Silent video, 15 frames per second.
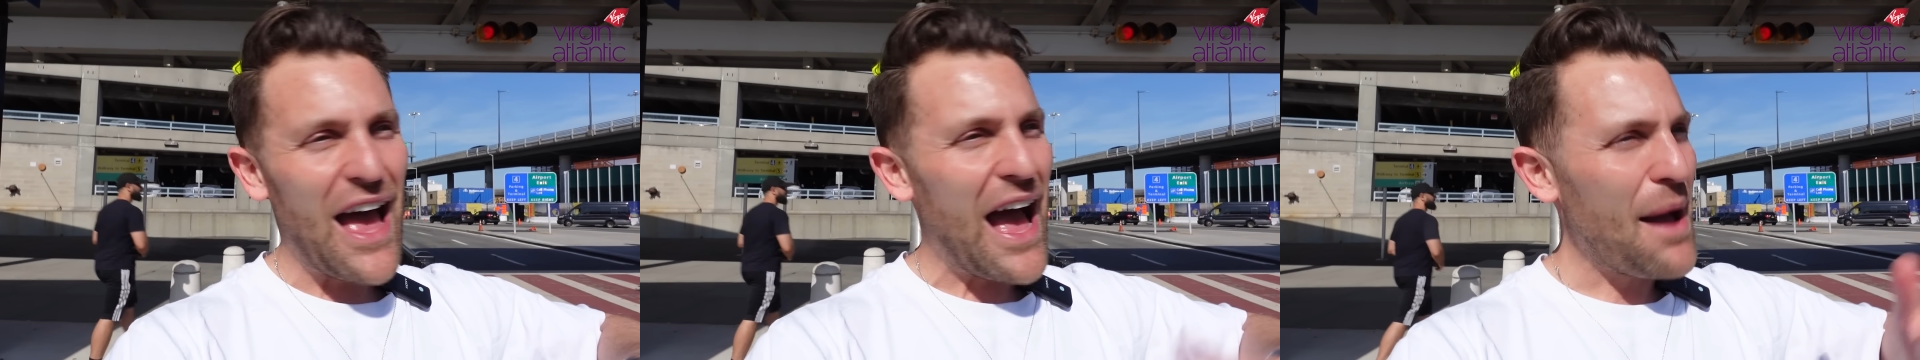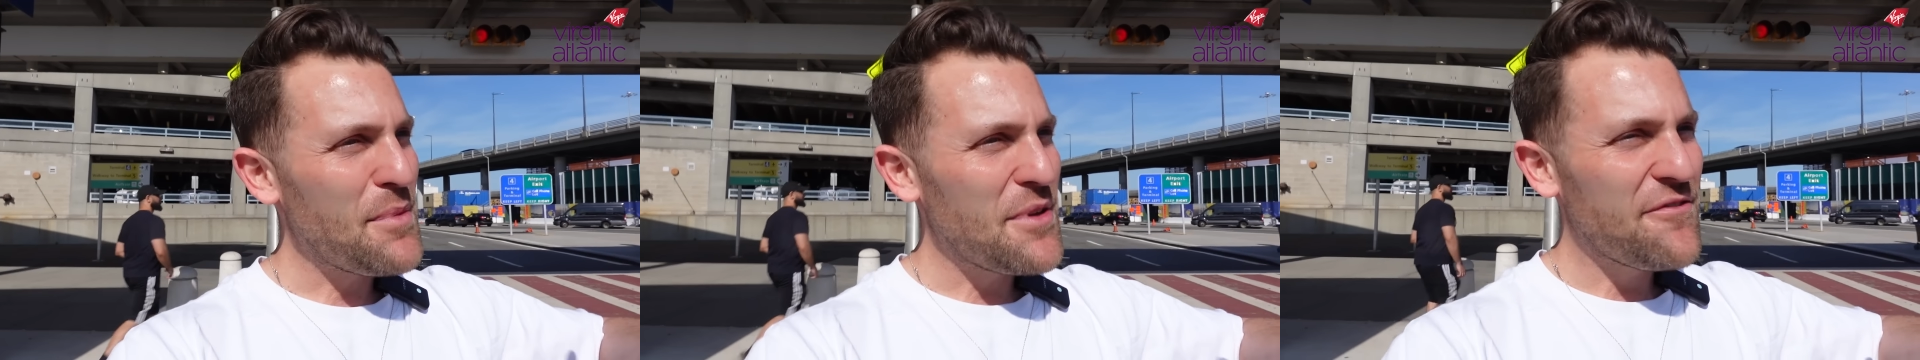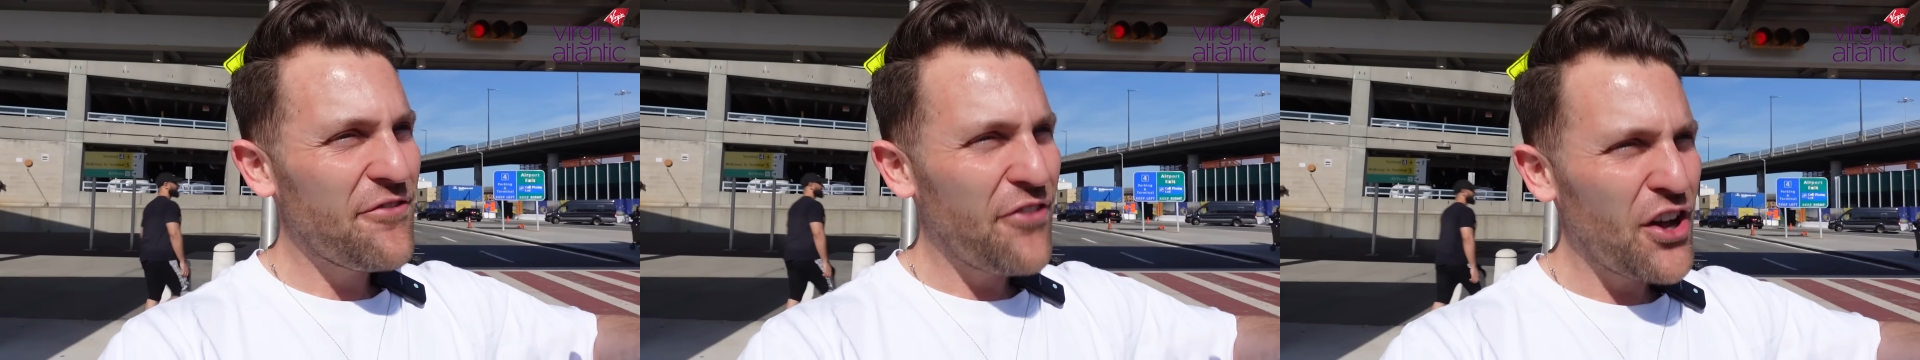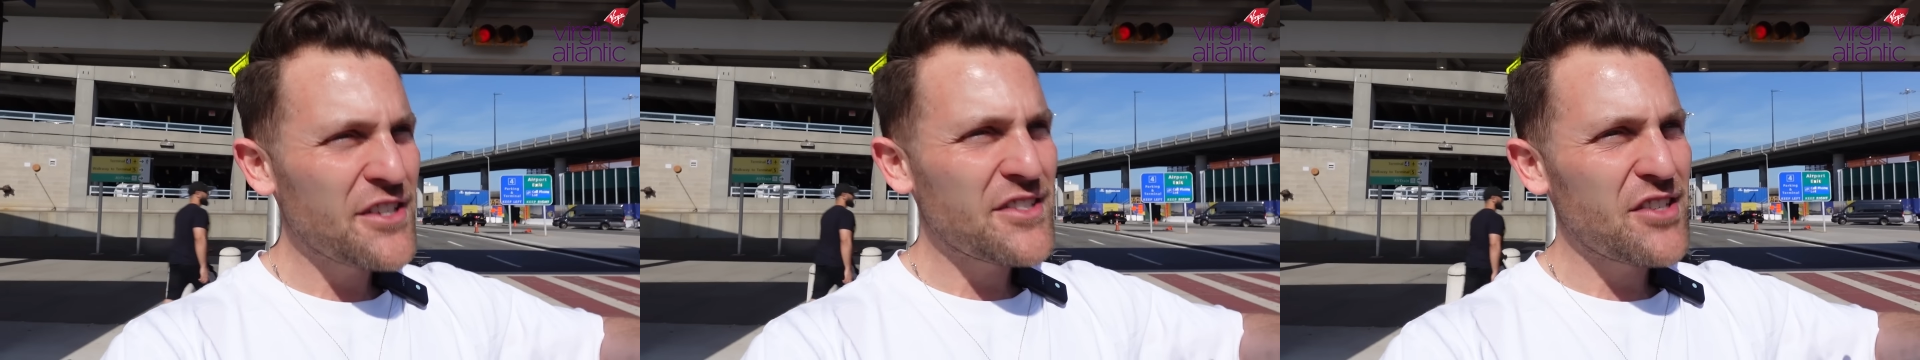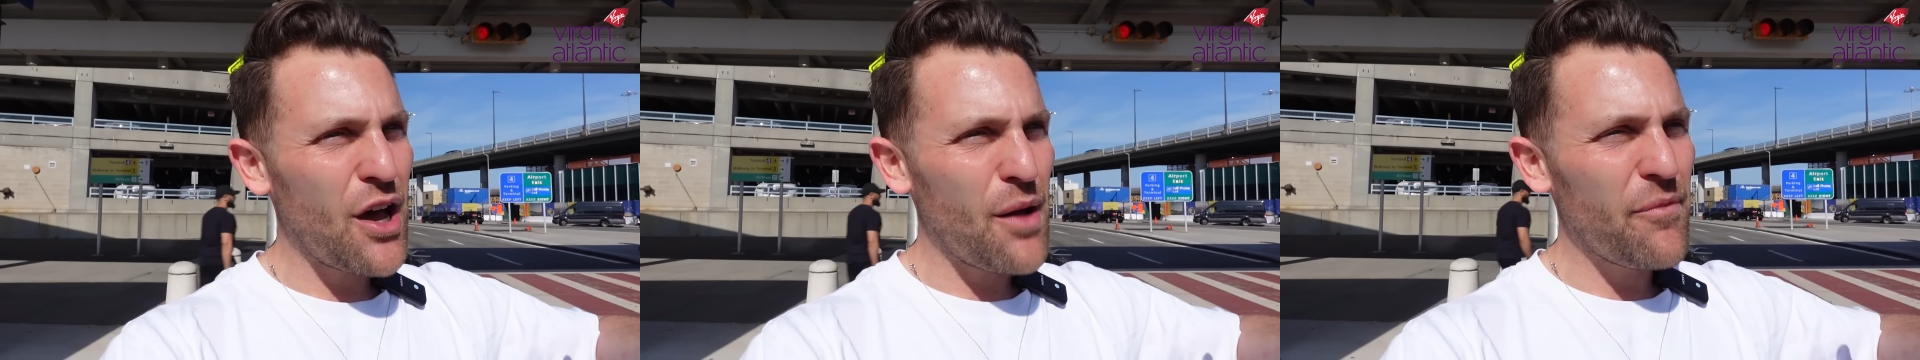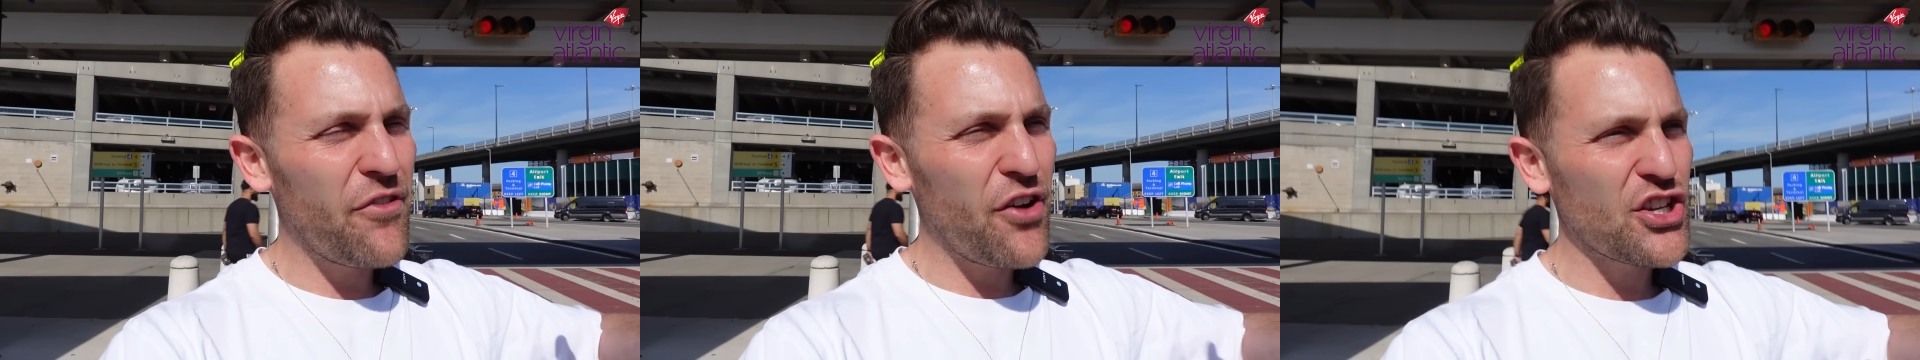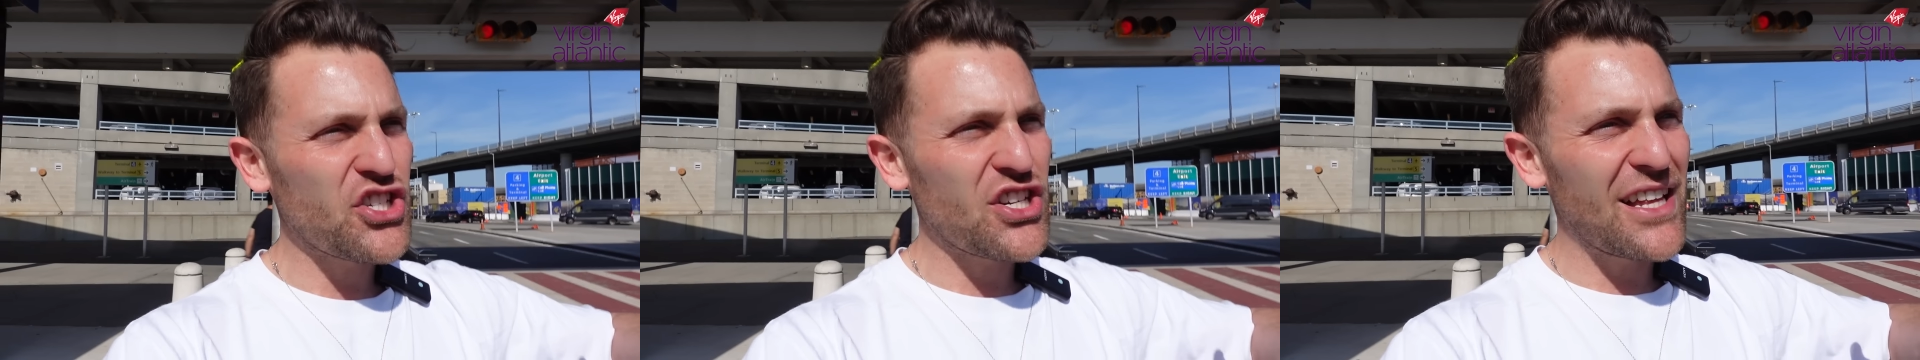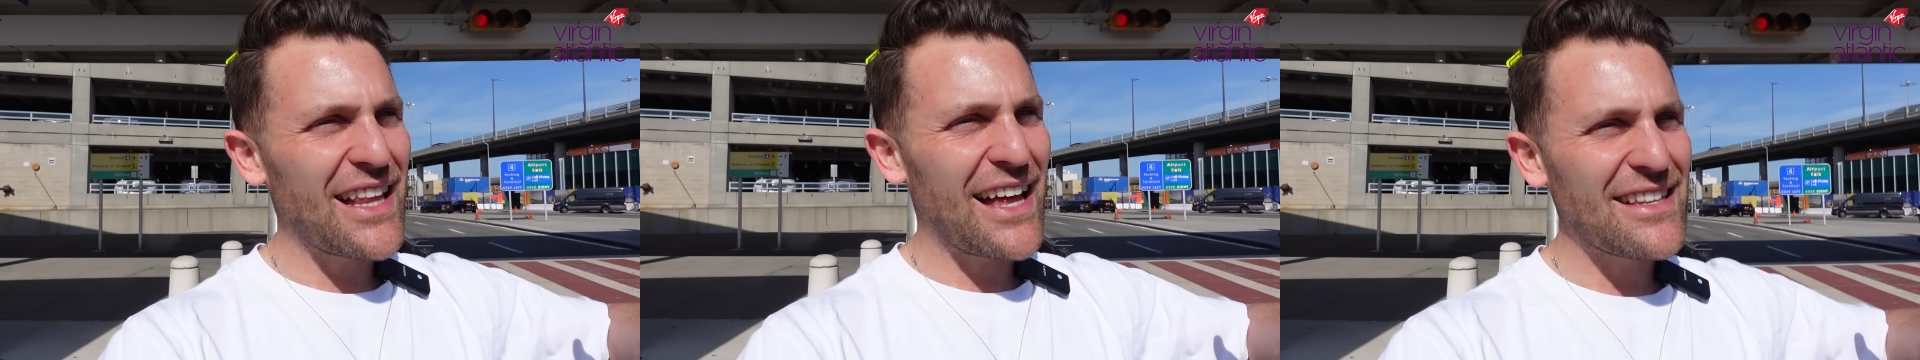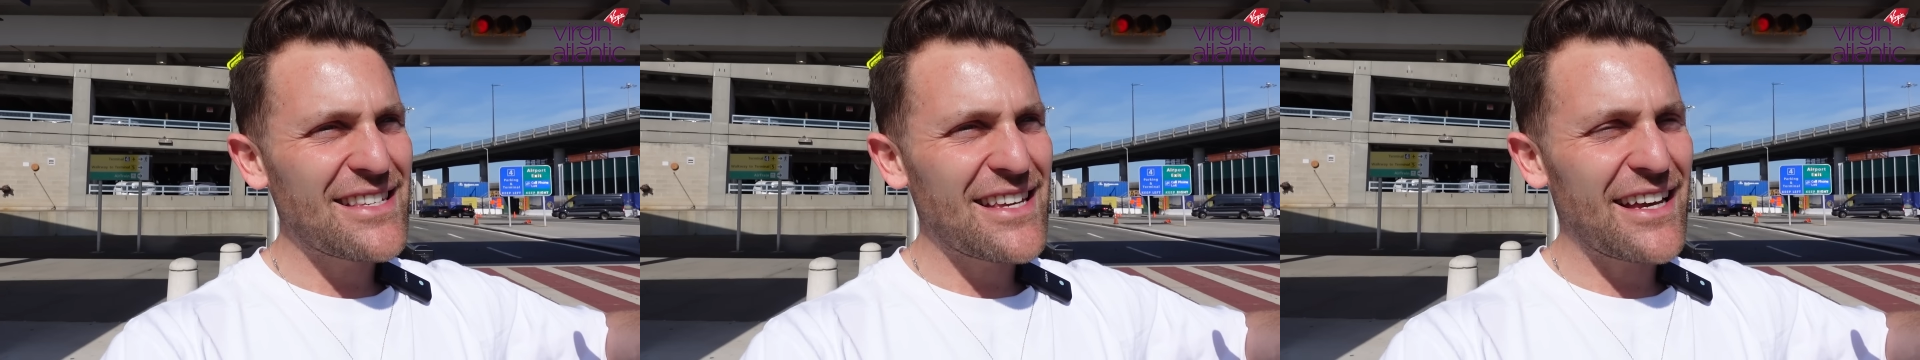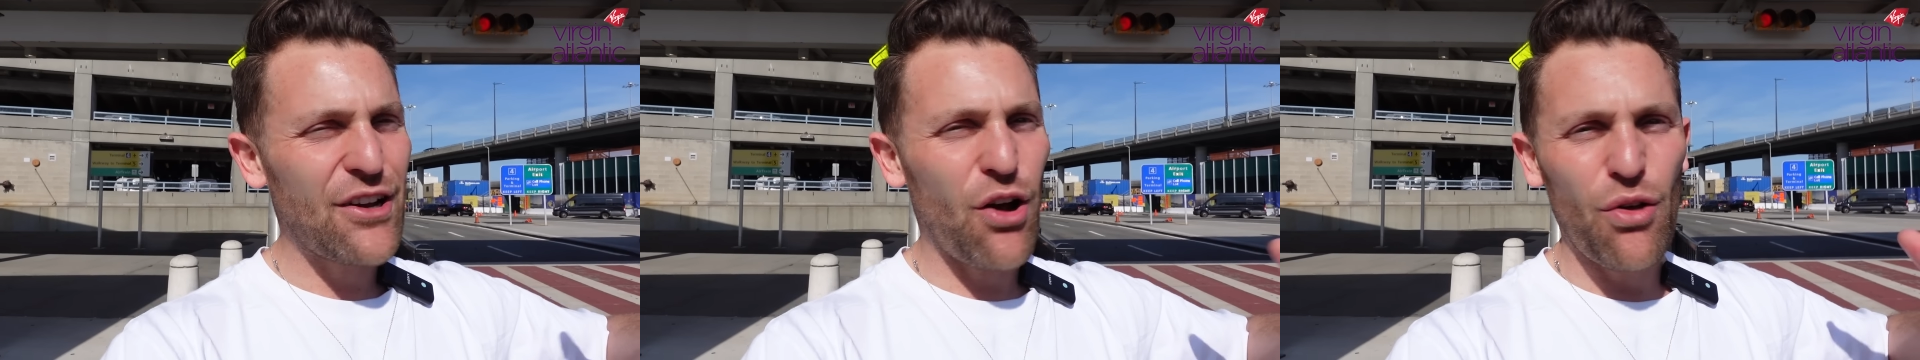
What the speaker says: I mean, first up, Virgin Atlantic